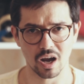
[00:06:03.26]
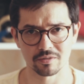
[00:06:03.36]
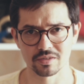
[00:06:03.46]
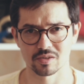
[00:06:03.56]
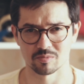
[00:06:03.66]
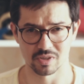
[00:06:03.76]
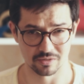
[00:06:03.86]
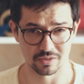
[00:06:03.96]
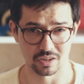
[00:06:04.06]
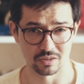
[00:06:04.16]
cuffs,
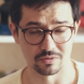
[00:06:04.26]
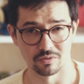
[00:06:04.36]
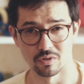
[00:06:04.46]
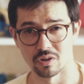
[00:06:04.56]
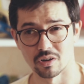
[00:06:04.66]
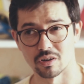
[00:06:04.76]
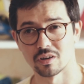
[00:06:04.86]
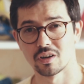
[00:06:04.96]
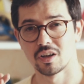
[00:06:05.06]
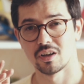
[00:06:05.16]
specifically for
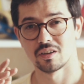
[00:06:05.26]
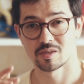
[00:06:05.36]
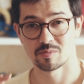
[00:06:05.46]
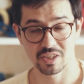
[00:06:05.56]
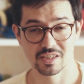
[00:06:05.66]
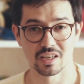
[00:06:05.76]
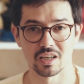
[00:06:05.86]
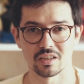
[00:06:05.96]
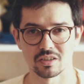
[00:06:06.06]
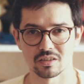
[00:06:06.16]
speed
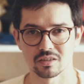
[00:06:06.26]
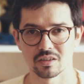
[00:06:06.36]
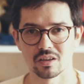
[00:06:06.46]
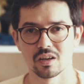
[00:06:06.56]
skating,